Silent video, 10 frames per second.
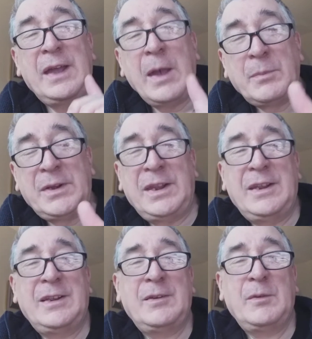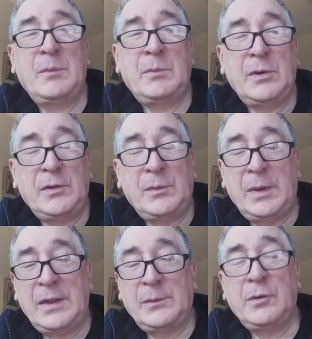ebony bridge
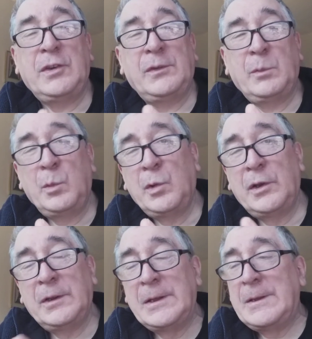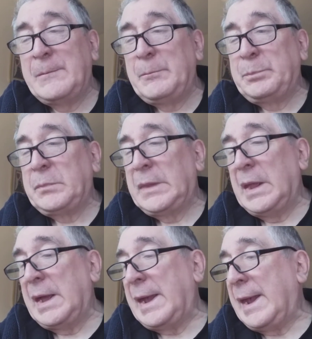pins, which is wood.
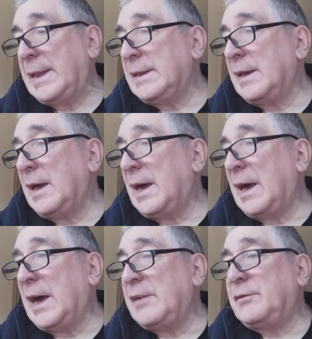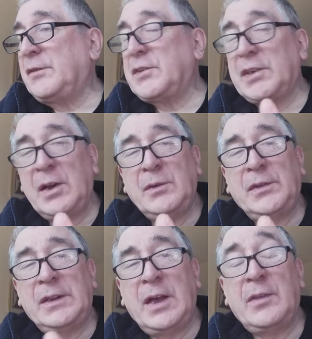And I've
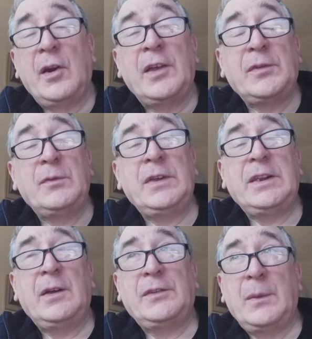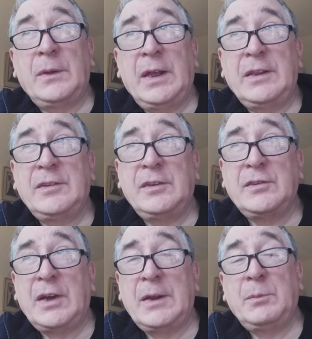chosen, now there are some videos, I'm going to
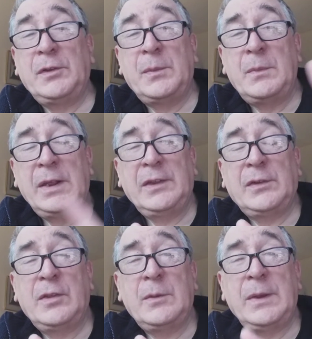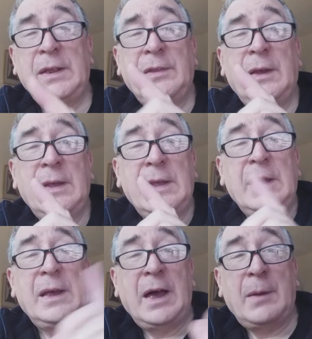try to put some links on them, either
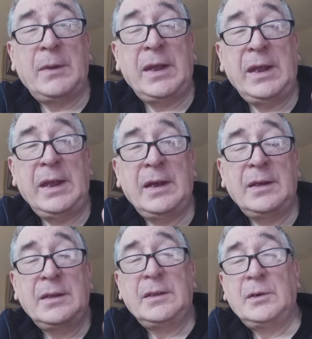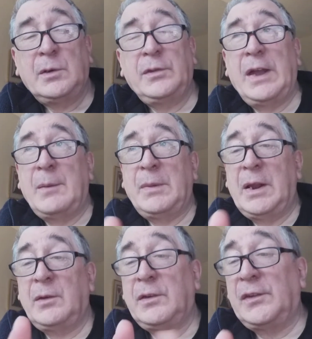up here or down
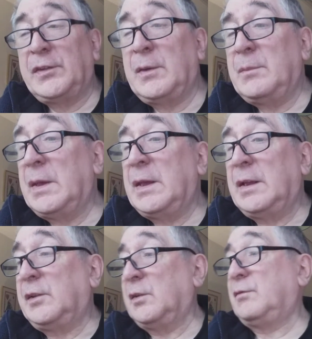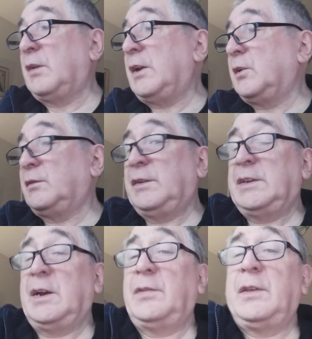below to a very good
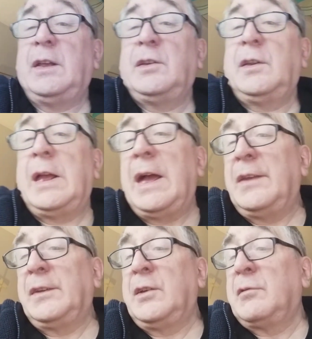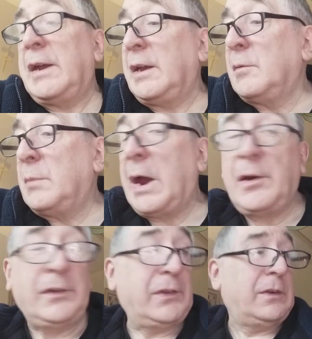video that has a great
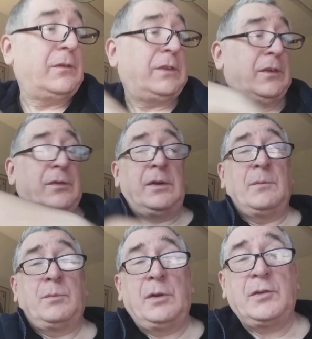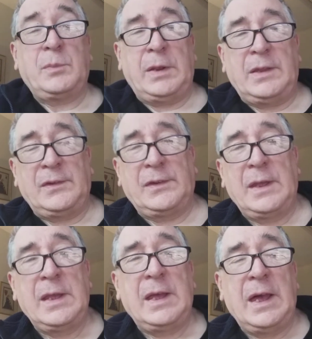comparison of different bridge pins,
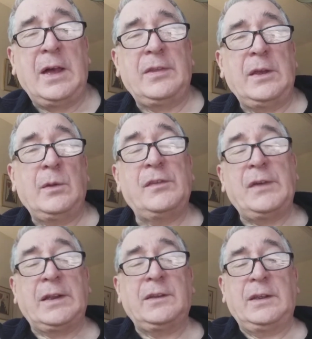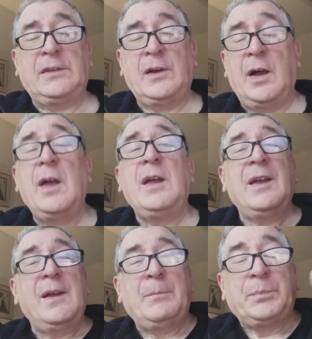how they will affect a guitar.
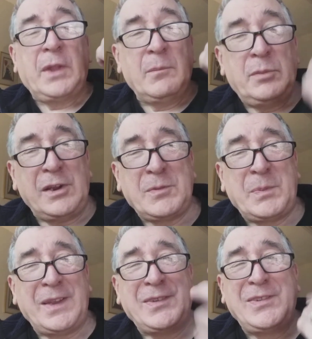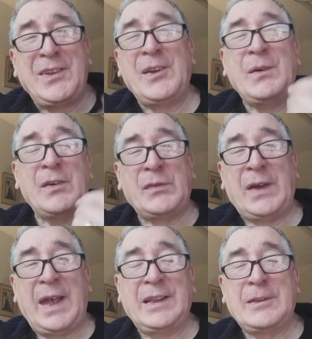Bridge pins do
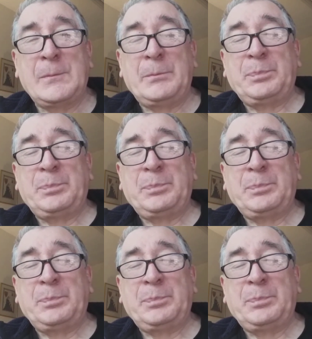affect